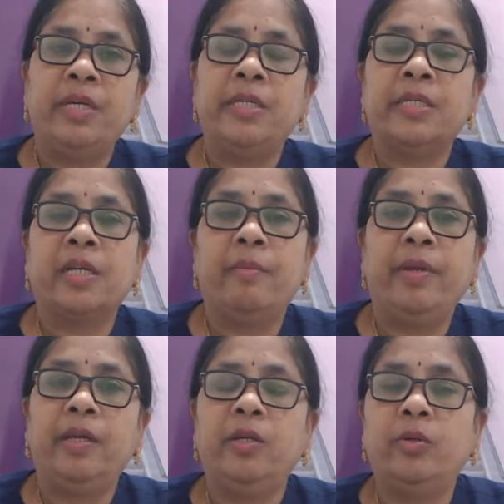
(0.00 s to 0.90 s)
is
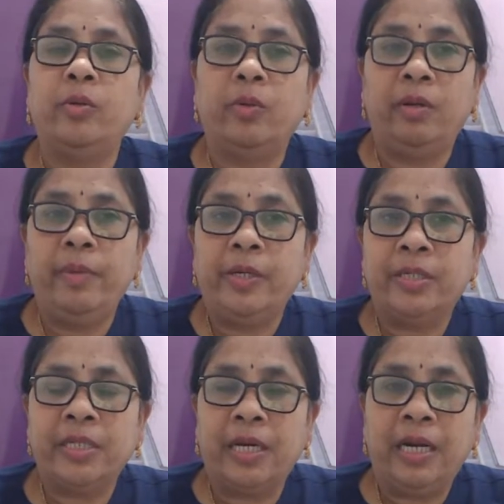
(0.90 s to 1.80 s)
coming into role,
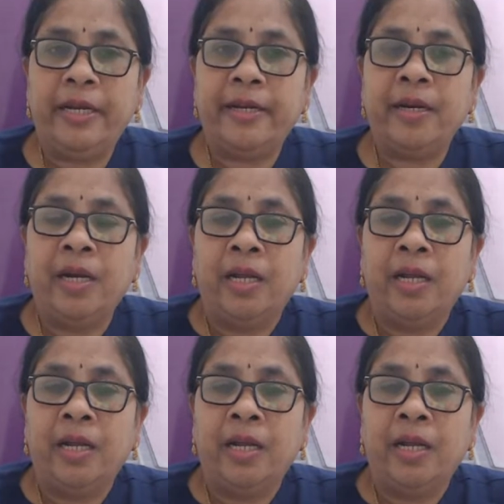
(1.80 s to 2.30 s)
because earlier